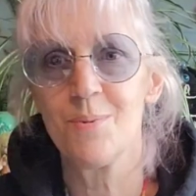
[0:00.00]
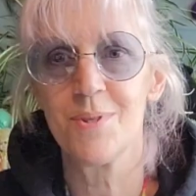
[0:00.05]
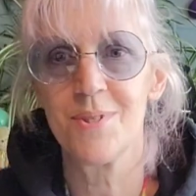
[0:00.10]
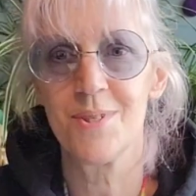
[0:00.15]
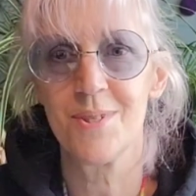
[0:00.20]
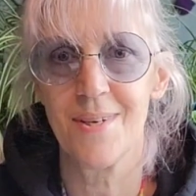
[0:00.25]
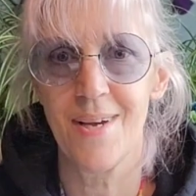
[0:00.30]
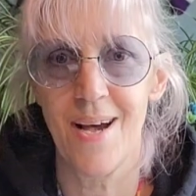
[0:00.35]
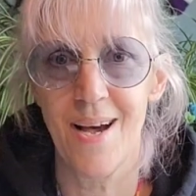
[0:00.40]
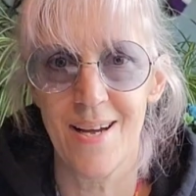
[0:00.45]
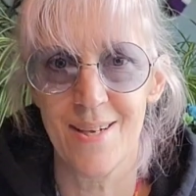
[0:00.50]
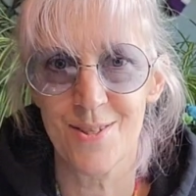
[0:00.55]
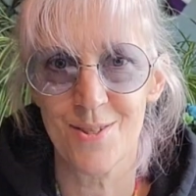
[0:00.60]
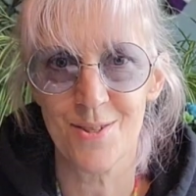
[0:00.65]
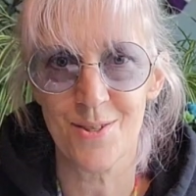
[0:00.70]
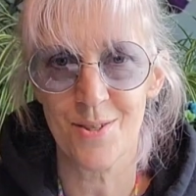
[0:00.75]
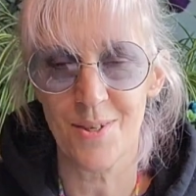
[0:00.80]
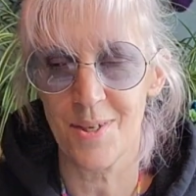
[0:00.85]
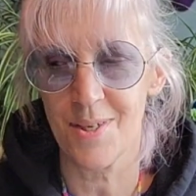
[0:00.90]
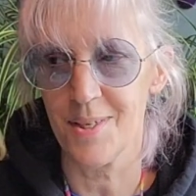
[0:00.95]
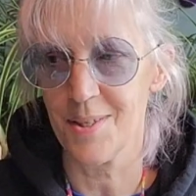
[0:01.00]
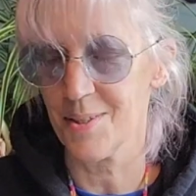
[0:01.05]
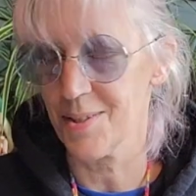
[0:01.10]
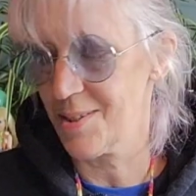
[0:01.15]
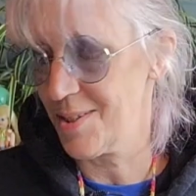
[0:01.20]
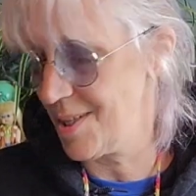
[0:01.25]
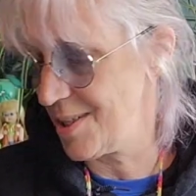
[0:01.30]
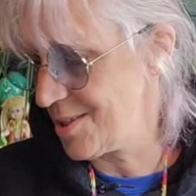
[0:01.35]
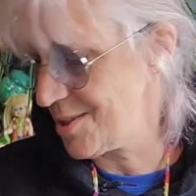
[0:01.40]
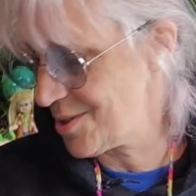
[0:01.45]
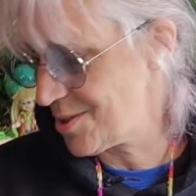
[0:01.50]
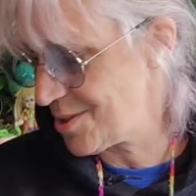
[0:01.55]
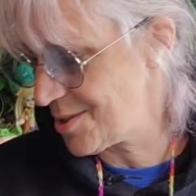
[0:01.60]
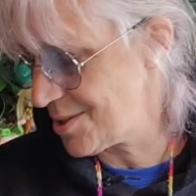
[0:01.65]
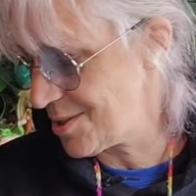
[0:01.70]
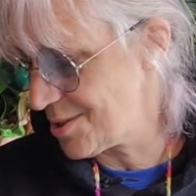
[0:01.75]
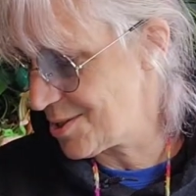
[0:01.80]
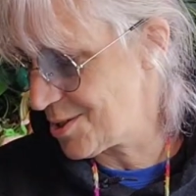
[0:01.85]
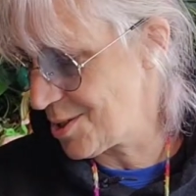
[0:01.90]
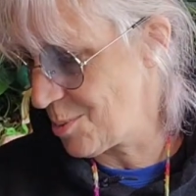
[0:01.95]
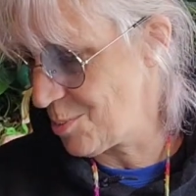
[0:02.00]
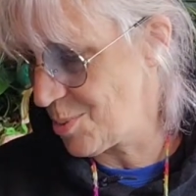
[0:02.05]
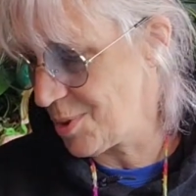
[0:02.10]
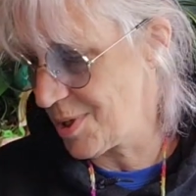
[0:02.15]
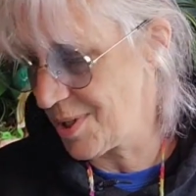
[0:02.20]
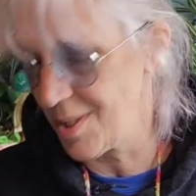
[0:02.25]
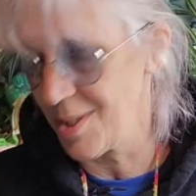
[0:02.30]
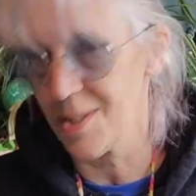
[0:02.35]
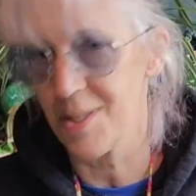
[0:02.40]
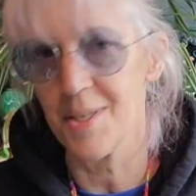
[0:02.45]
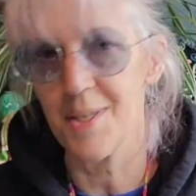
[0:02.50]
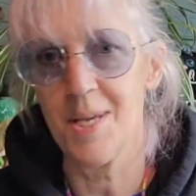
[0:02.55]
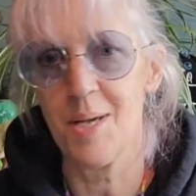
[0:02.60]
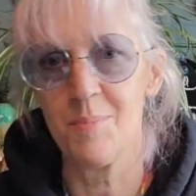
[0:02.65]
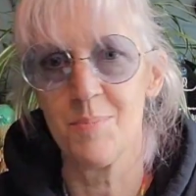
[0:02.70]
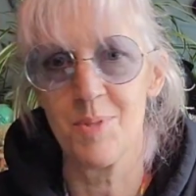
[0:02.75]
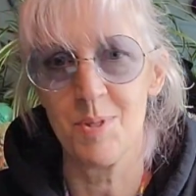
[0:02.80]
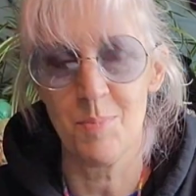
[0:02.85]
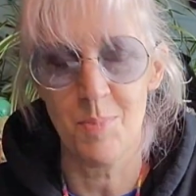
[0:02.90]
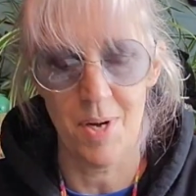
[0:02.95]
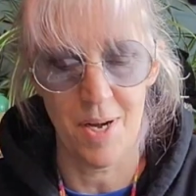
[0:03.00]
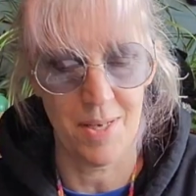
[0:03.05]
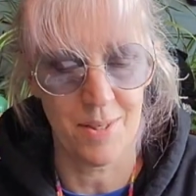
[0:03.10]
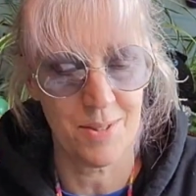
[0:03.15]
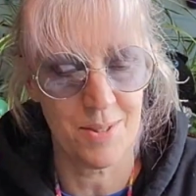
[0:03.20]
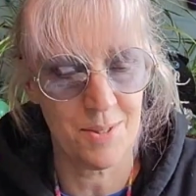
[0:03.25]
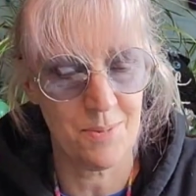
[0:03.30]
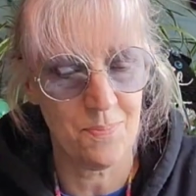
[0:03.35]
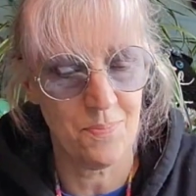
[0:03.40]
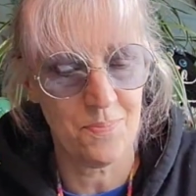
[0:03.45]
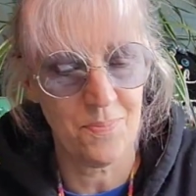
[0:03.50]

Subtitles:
was Gus jumping in the empty box.